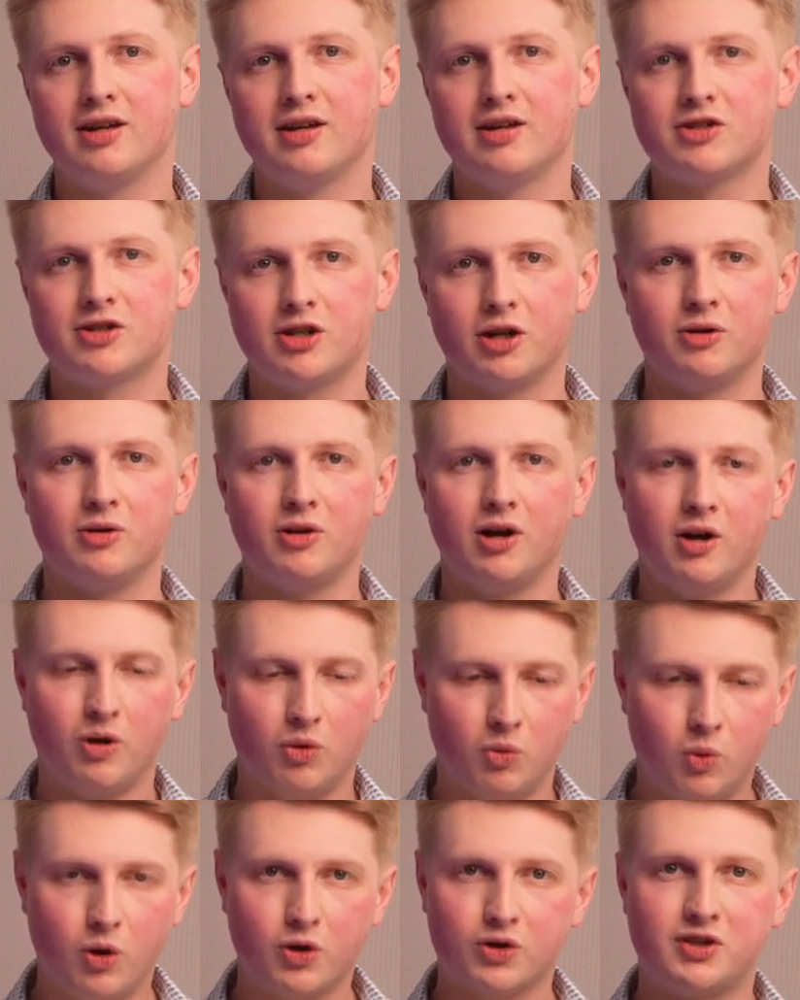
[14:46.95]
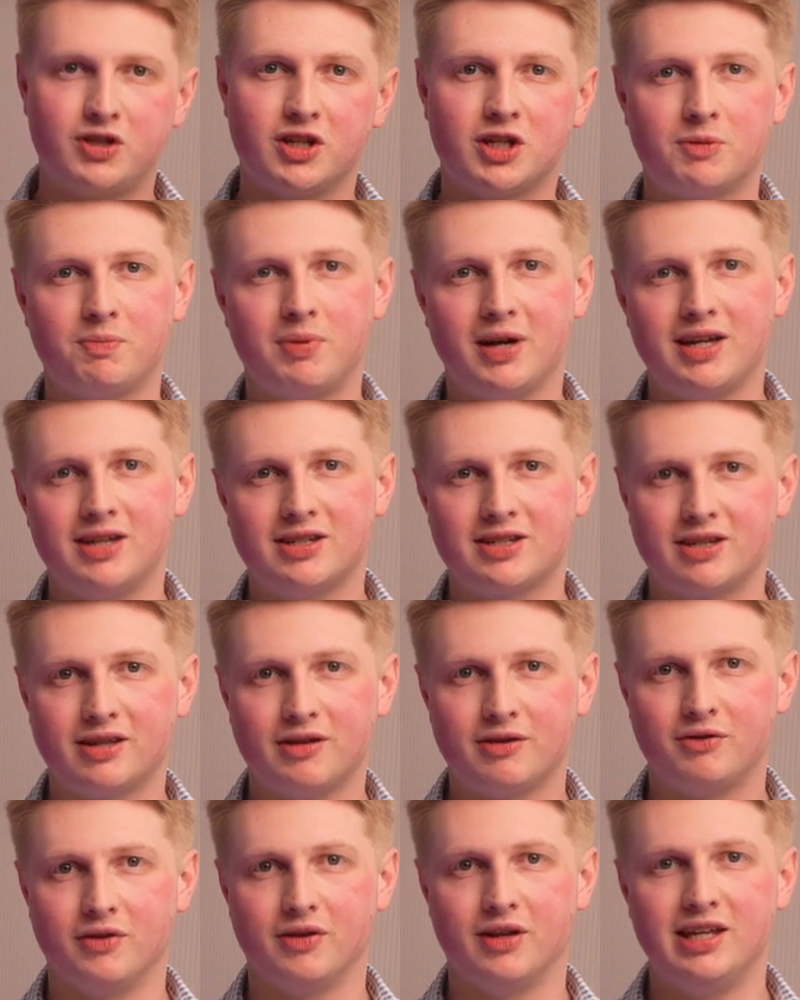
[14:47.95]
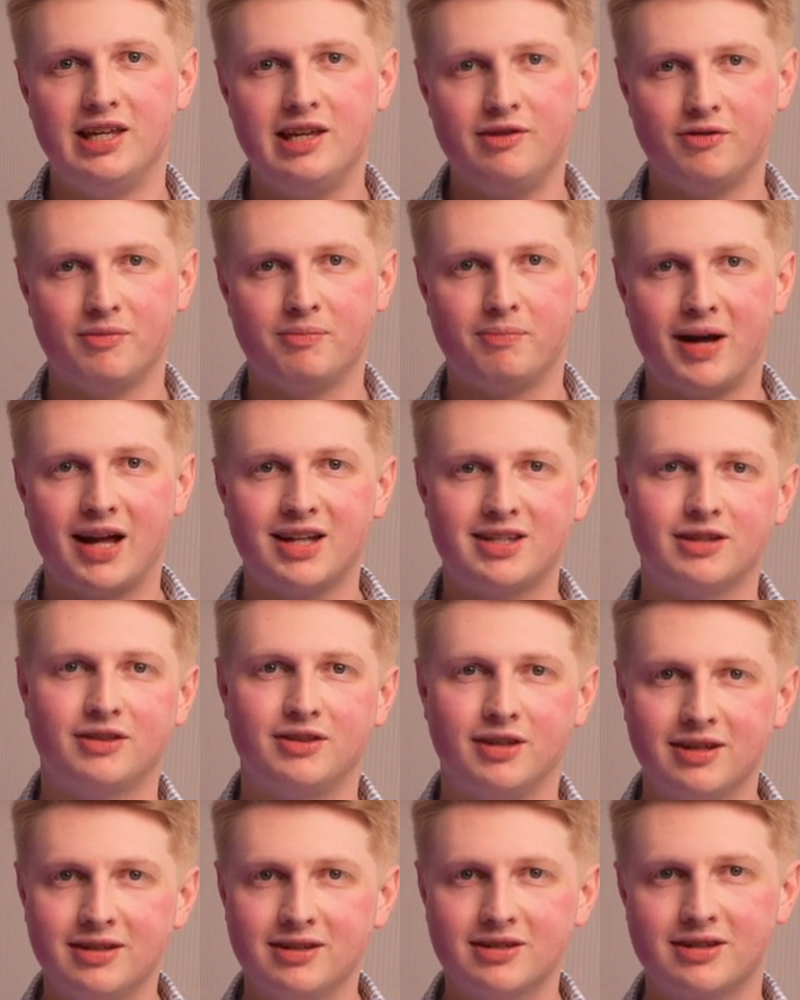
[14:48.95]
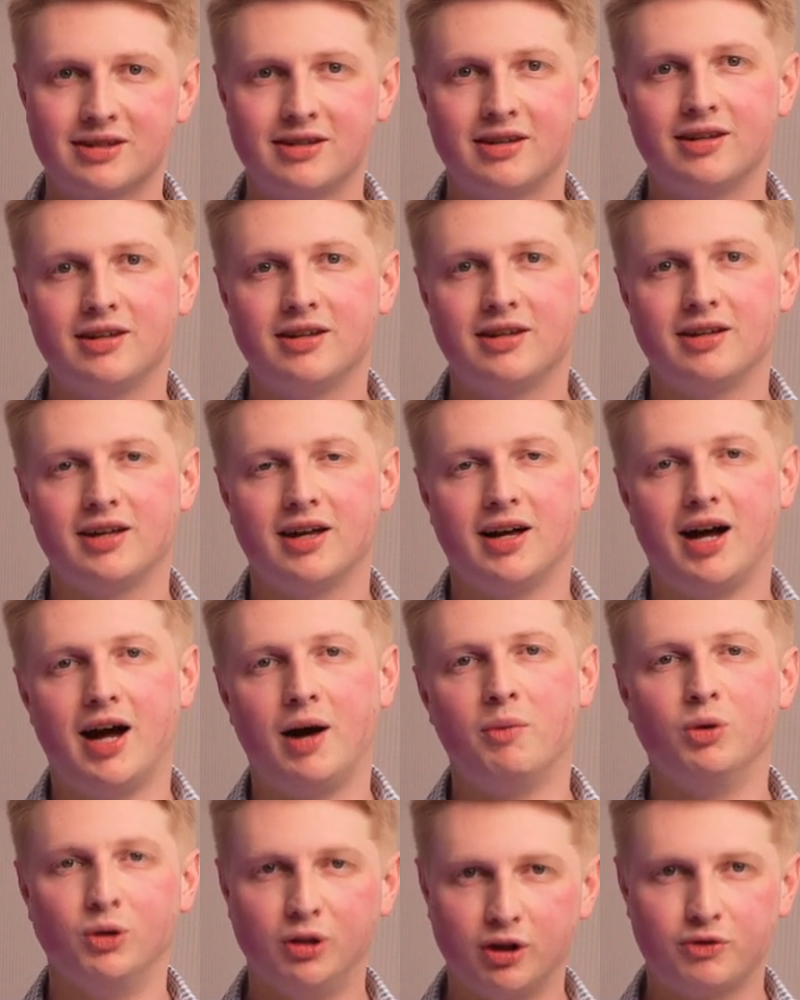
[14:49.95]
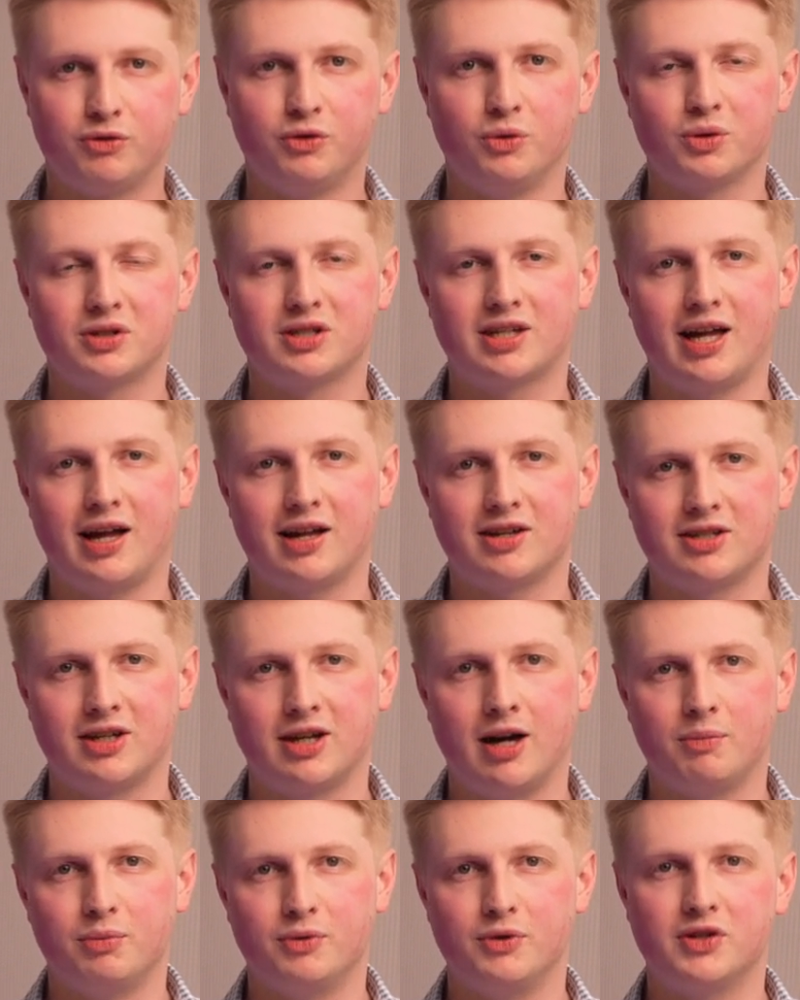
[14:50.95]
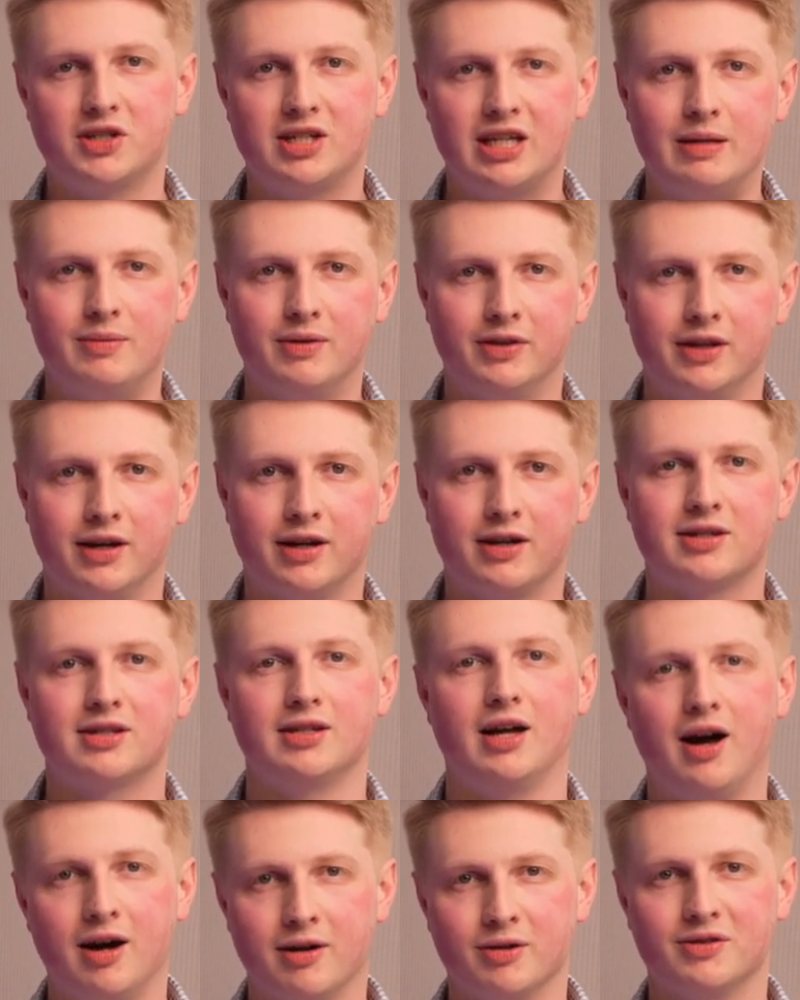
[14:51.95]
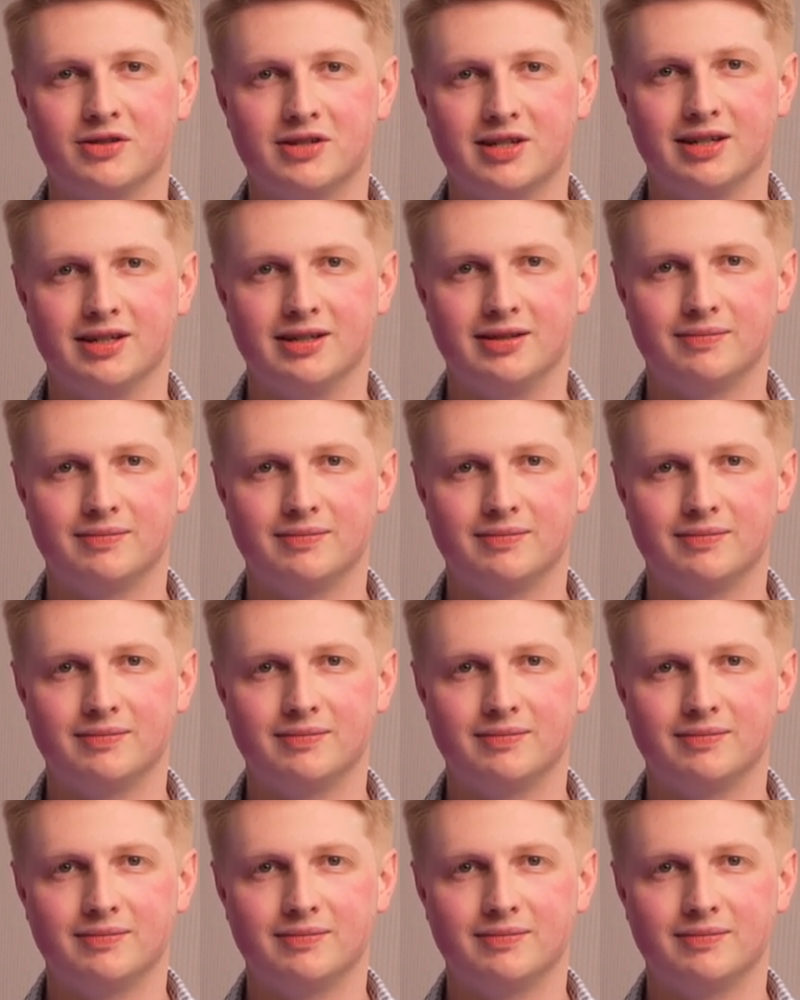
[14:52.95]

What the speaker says: So watch this space for even better things, and we'll look forward to catching up with the team at Nice R+T.